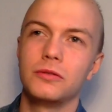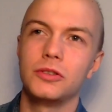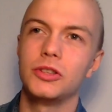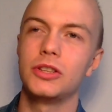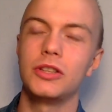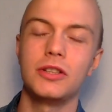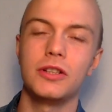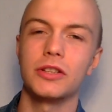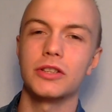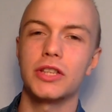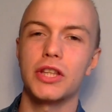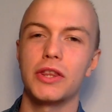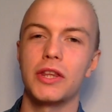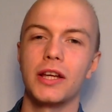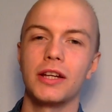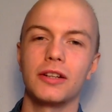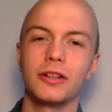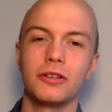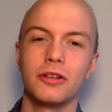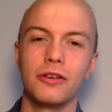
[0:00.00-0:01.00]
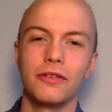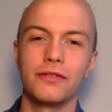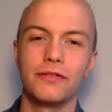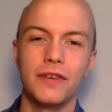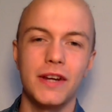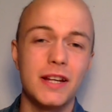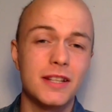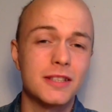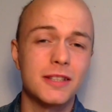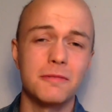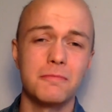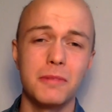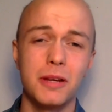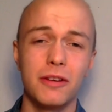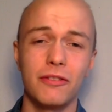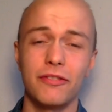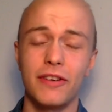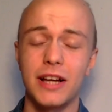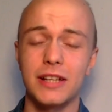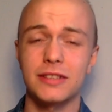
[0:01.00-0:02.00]
to just think on your feet and be
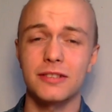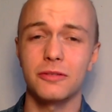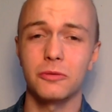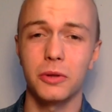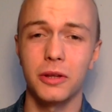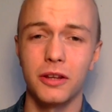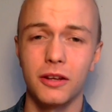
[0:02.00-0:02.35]
faster with,